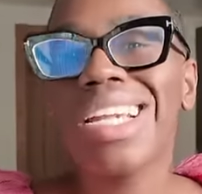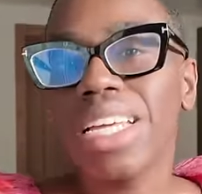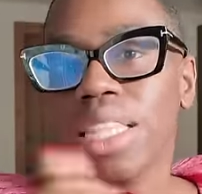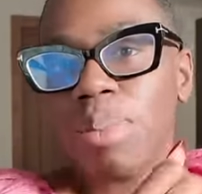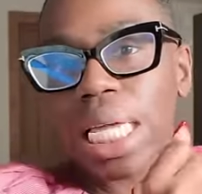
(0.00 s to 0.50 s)

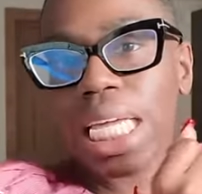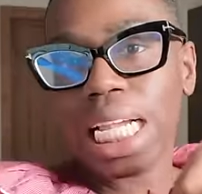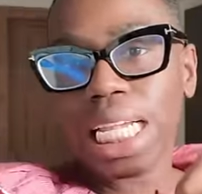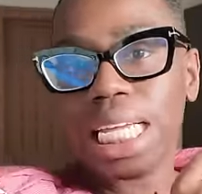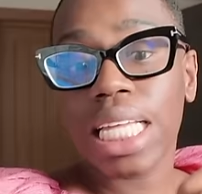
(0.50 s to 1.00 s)
licked the plate
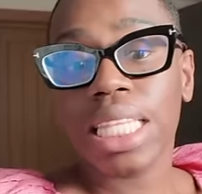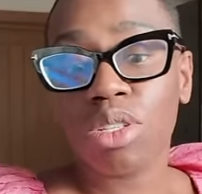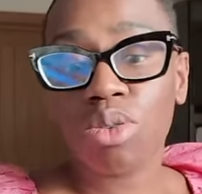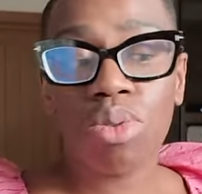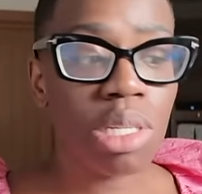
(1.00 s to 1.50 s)
clean, and
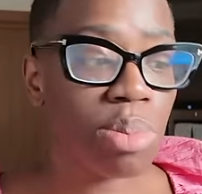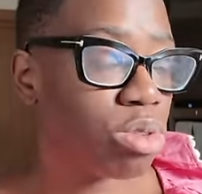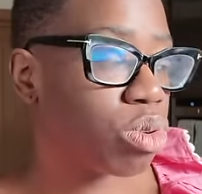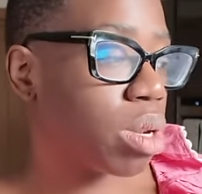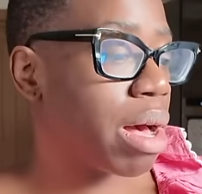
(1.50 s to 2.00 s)
that's all he's been
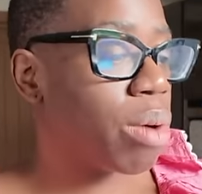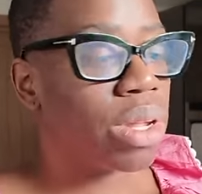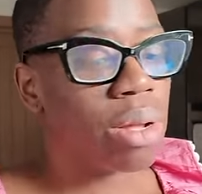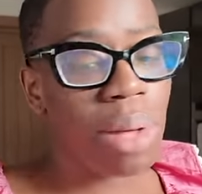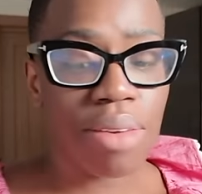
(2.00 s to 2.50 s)
talking about,
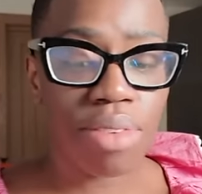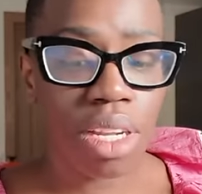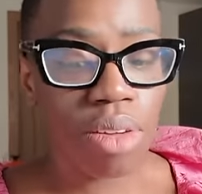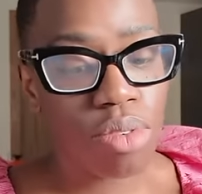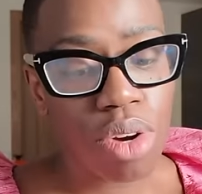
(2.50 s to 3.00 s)
when am I having
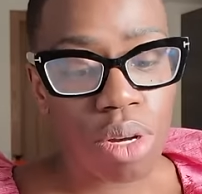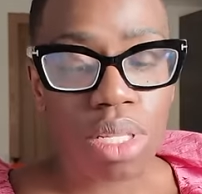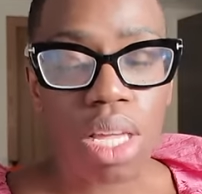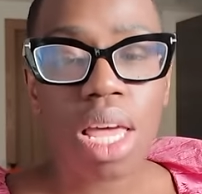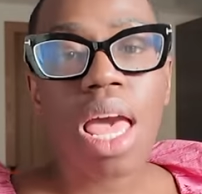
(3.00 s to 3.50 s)
another
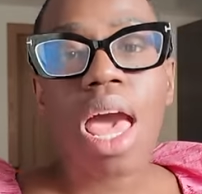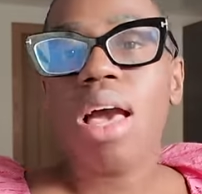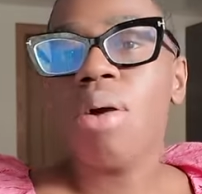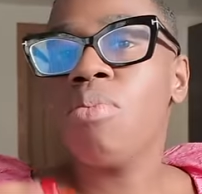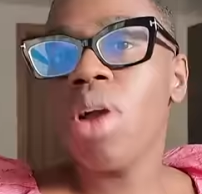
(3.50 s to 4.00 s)
roast?
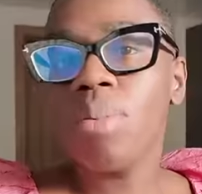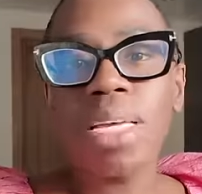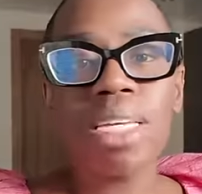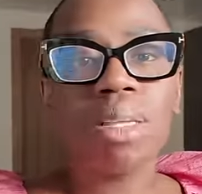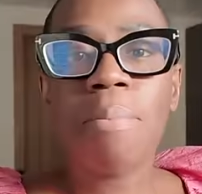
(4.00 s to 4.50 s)

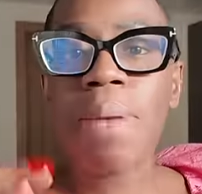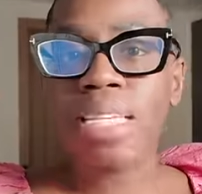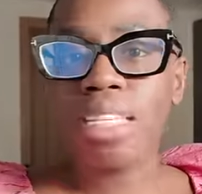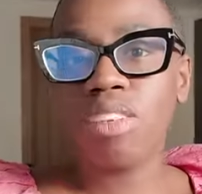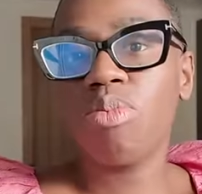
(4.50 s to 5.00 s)
Remy is a
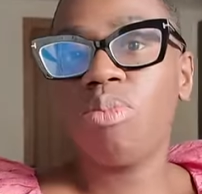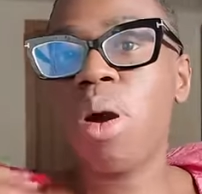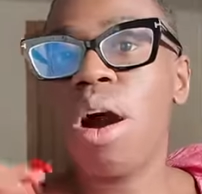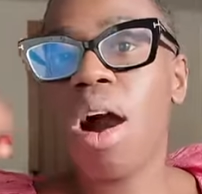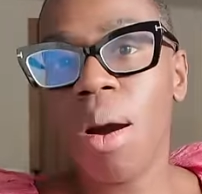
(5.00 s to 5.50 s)
massive
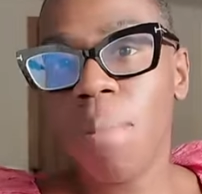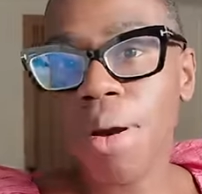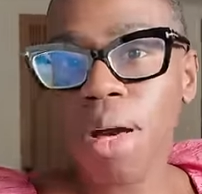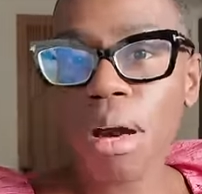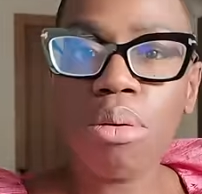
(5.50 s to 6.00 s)

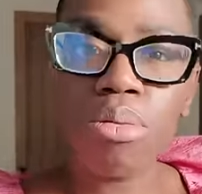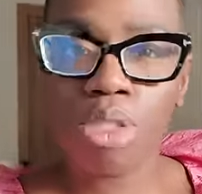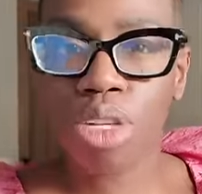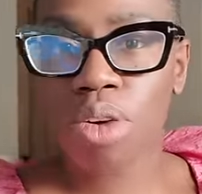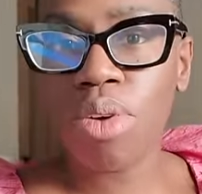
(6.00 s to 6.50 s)
pub
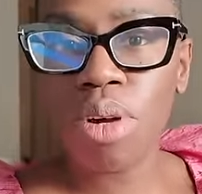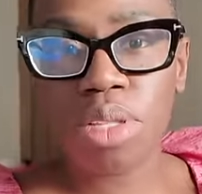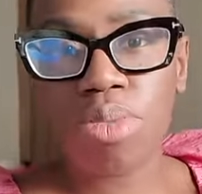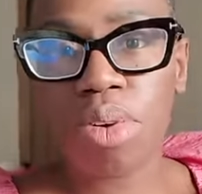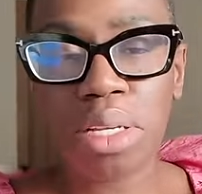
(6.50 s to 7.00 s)
culture
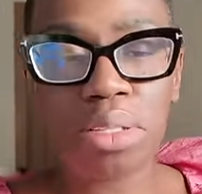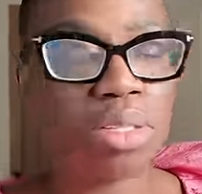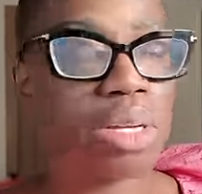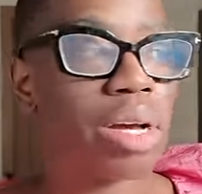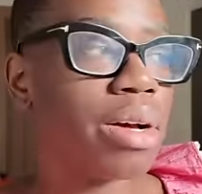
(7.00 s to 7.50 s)
roast fan,
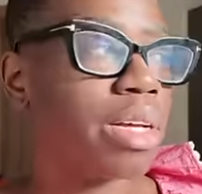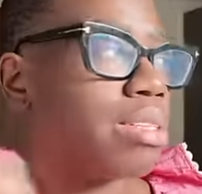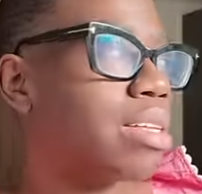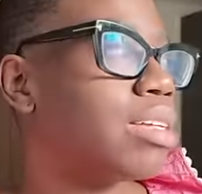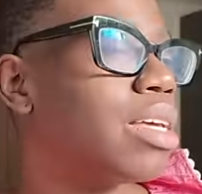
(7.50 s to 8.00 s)
shout out.
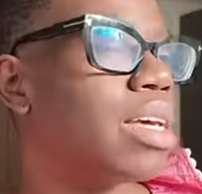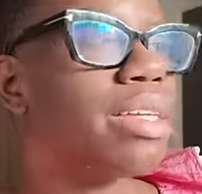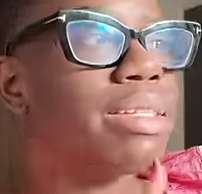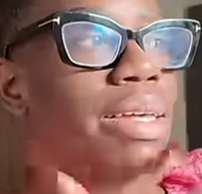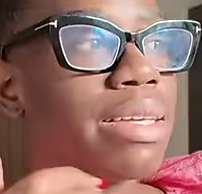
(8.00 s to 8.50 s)
So
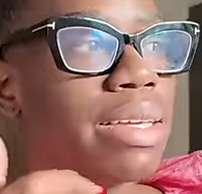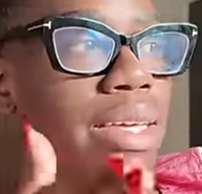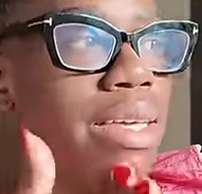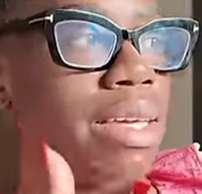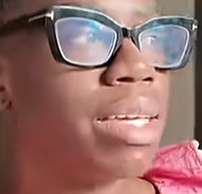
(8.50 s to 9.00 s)
take your
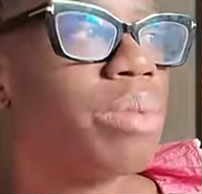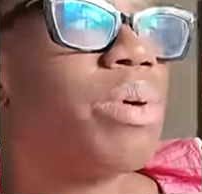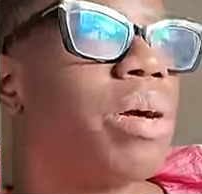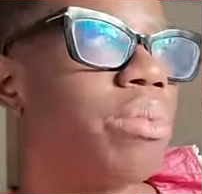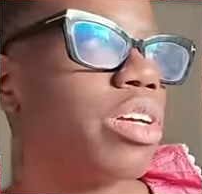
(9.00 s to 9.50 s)
kid,
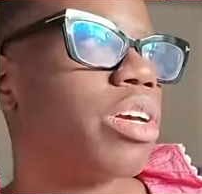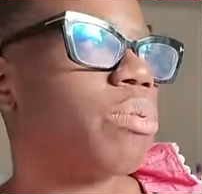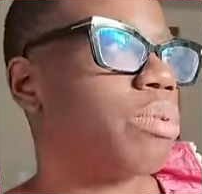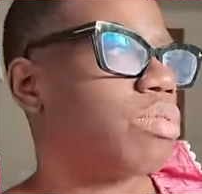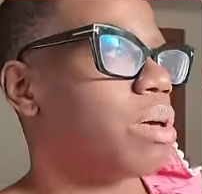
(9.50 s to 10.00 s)
well, I'm going to go
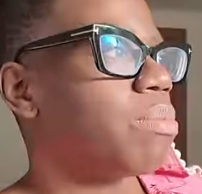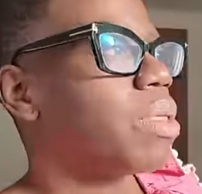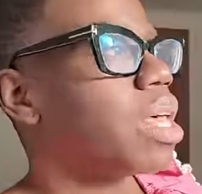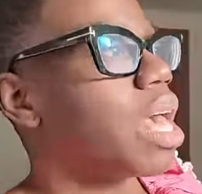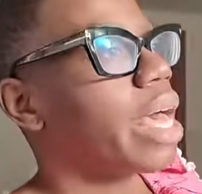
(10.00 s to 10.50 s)
with them.
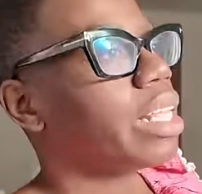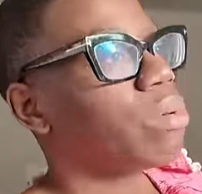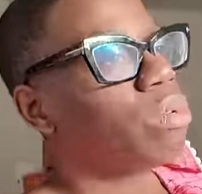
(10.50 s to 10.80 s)
And it